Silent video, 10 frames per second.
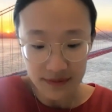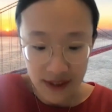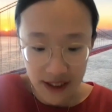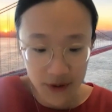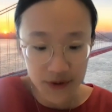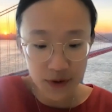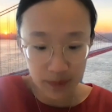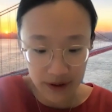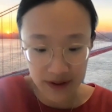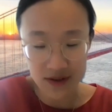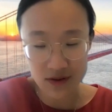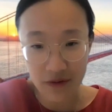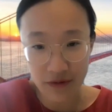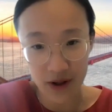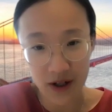he also built the
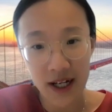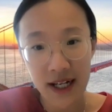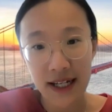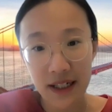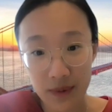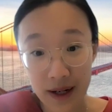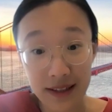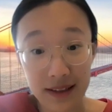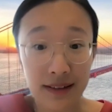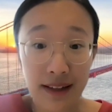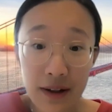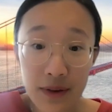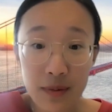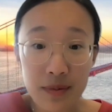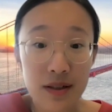software in a way that allowed
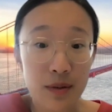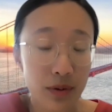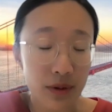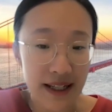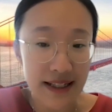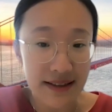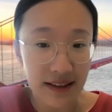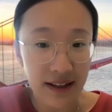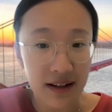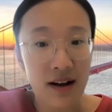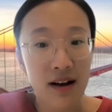them to deploy easily